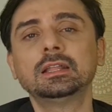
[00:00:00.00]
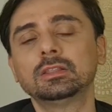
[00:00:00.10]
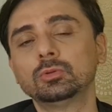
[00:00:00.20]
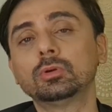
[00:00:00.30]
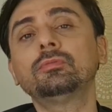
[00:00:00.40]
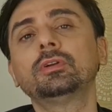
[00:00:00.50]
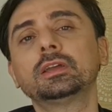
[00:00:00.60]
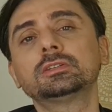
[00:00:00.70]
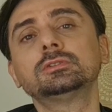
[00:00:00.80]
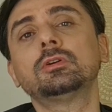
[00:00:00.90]
the
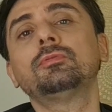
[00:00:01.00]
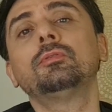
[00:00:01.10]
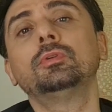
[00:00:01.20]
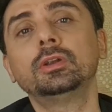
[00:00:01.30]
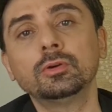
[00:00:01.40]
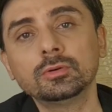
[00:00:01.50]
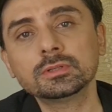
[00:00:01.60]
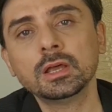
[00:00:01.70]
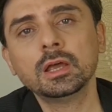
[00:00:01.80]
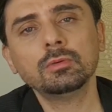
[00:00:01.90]
notifications of our videos,